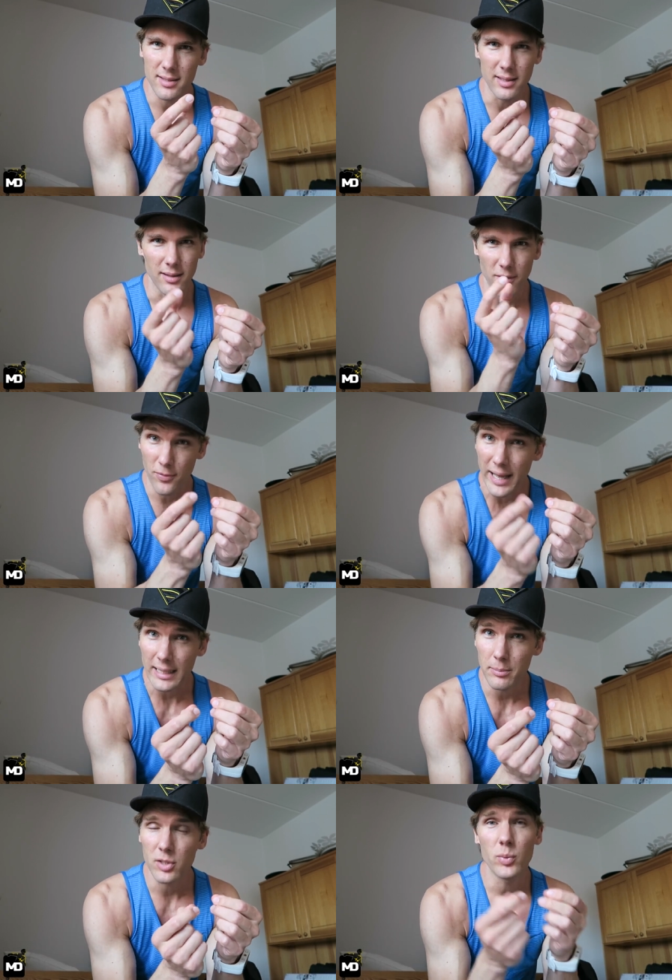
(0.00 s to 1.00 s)
the, the fat
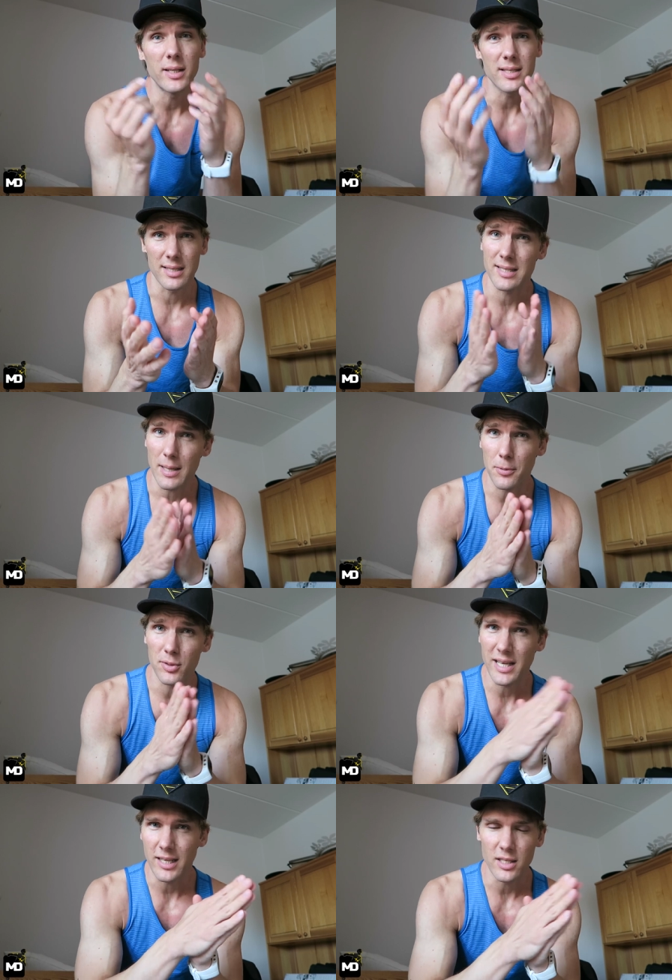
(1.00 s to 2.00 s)
in between is the
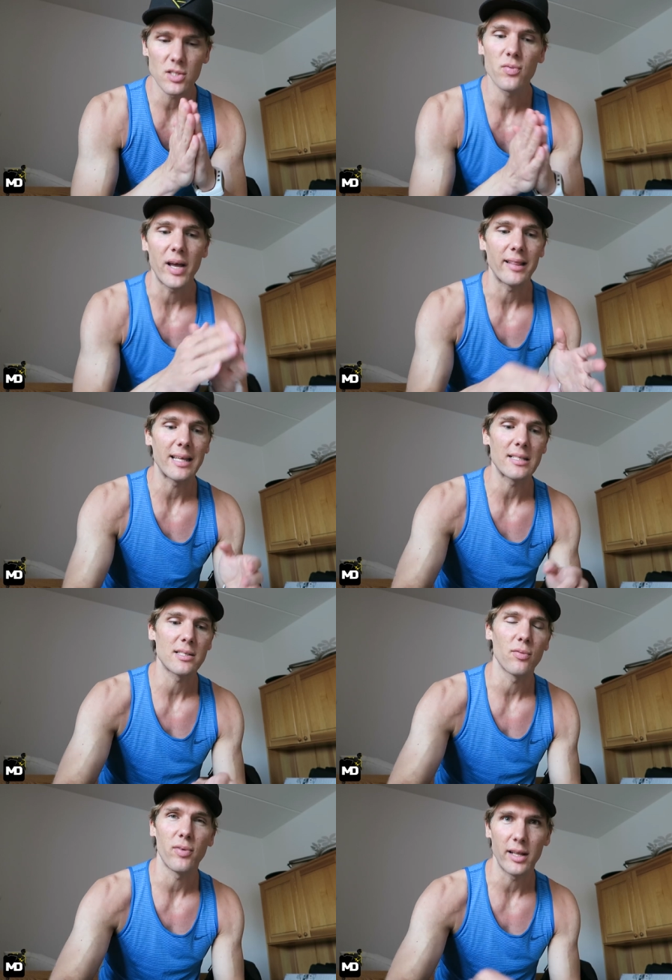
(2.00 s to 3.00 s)
subcutaneous fat.
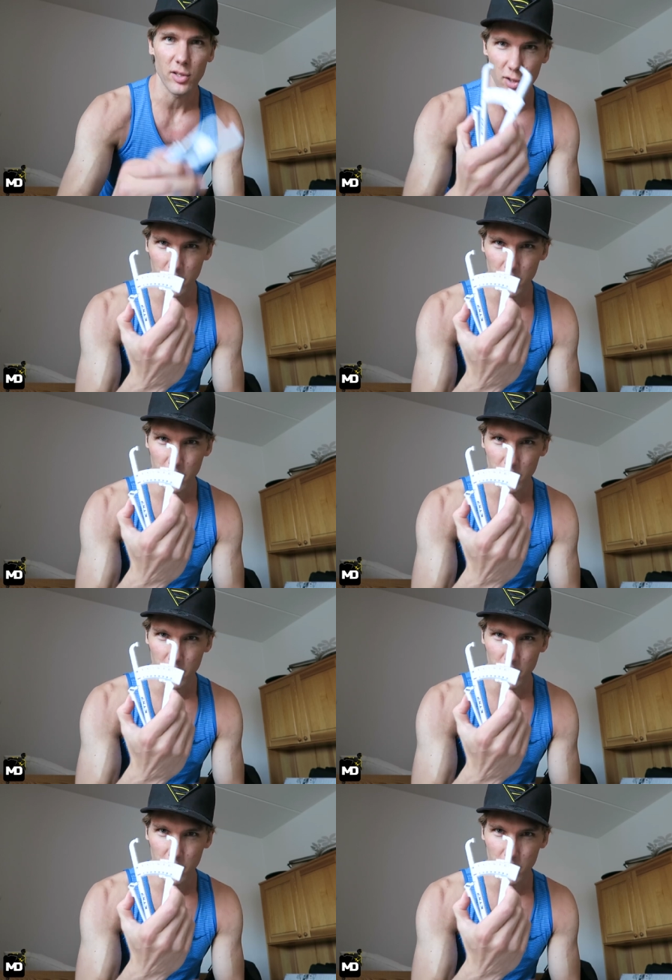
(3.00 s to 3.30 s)
That's the fat you're